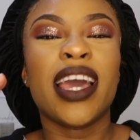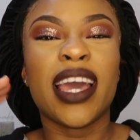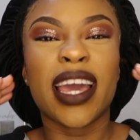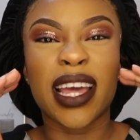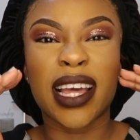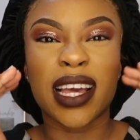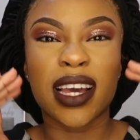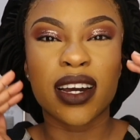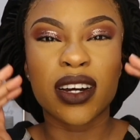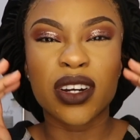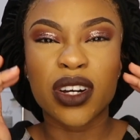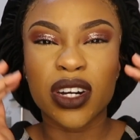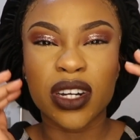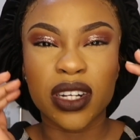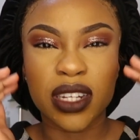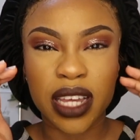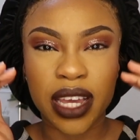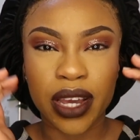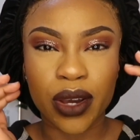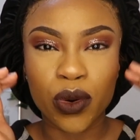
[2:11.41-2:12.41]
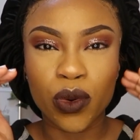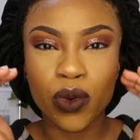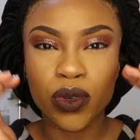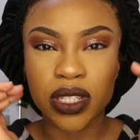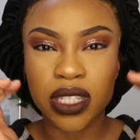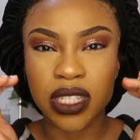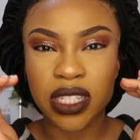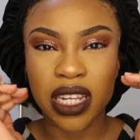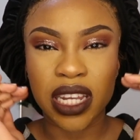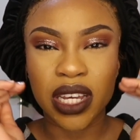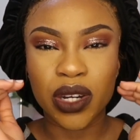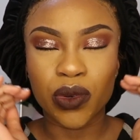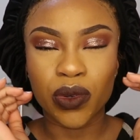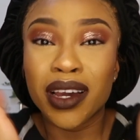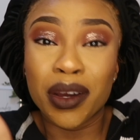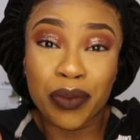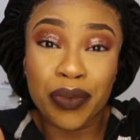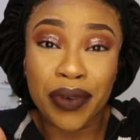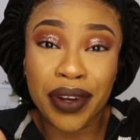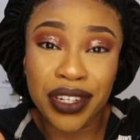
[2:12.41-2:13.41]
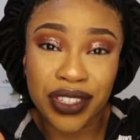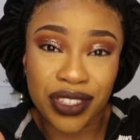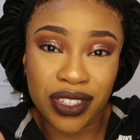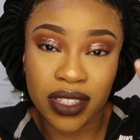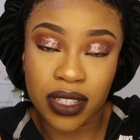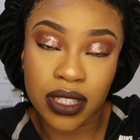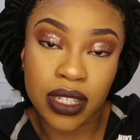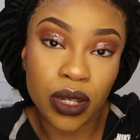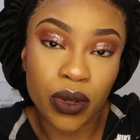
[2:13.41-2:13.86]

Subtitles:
it causes little abrasions,